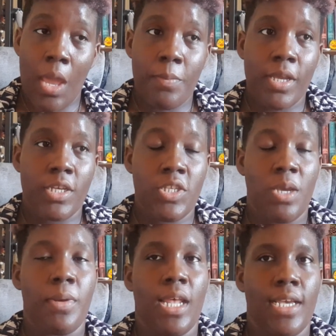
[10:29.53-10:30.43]
because
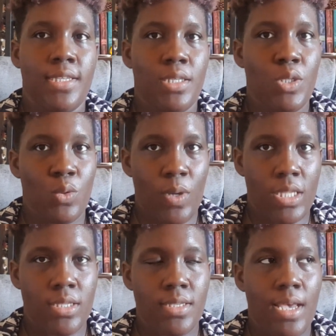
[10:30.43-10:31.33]
Gemini is the
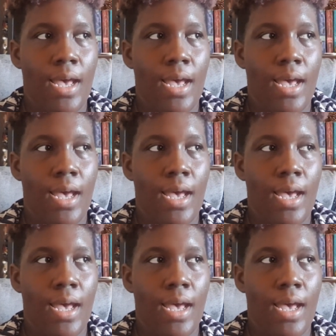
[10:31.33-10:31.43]
twins,